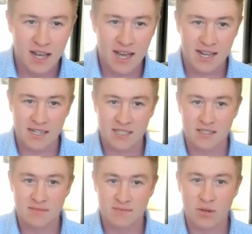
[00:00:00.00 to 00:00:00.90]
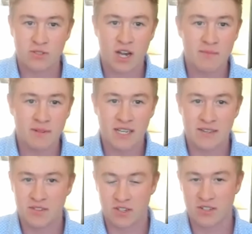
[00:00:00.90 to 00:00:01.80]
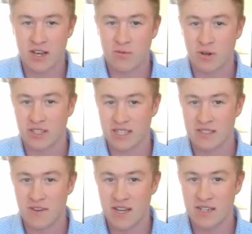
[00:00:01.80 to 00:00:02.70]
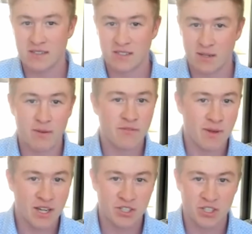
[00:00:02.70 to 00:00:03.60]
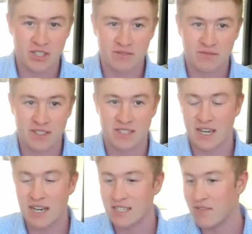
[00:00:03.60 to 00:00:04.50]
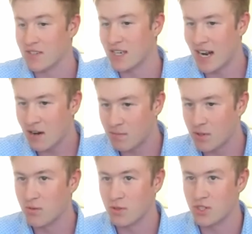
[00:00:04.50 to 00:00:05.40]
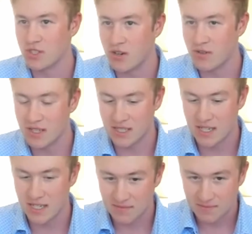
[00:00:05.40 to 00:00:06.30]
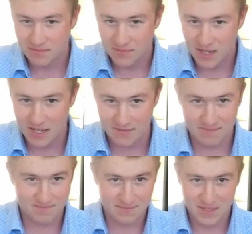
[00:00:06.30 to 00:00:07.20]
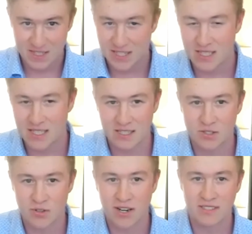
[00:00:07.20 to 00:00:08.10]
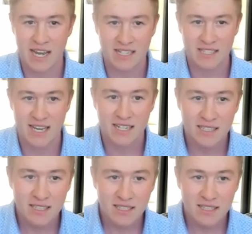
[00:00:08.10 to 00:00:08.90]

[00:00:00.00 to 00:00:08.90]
And most commonly, the neural network is fed some information that's designed to have a set output, which is known as it's a trial data set.